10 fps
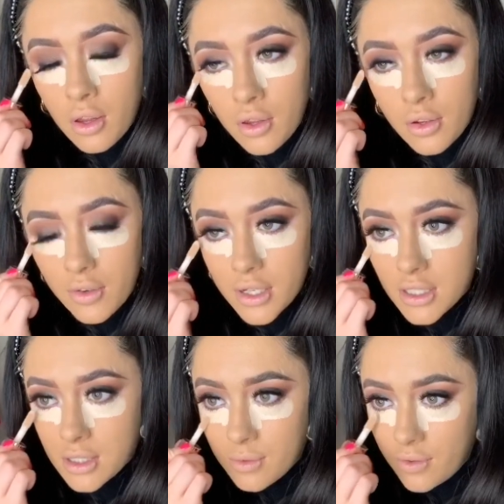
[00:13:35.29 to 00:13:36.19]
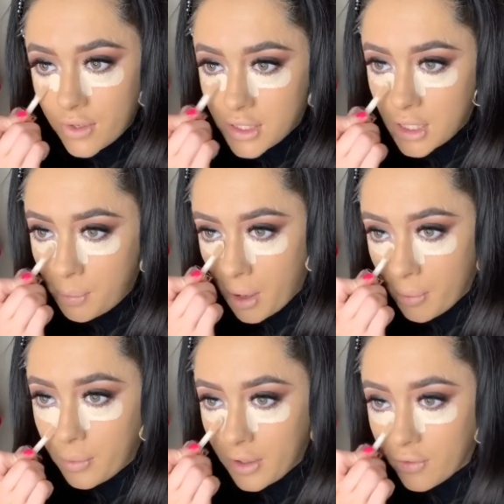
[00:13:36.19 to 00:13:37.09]
the rest of my face. It probably
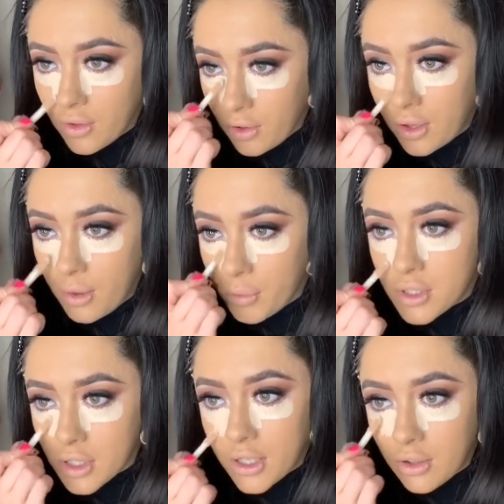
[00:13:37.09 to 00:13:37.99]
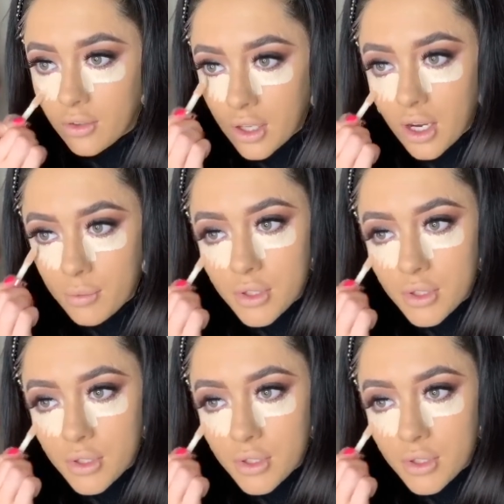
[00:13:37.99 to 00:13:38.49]
won't even look that much lighter on the camera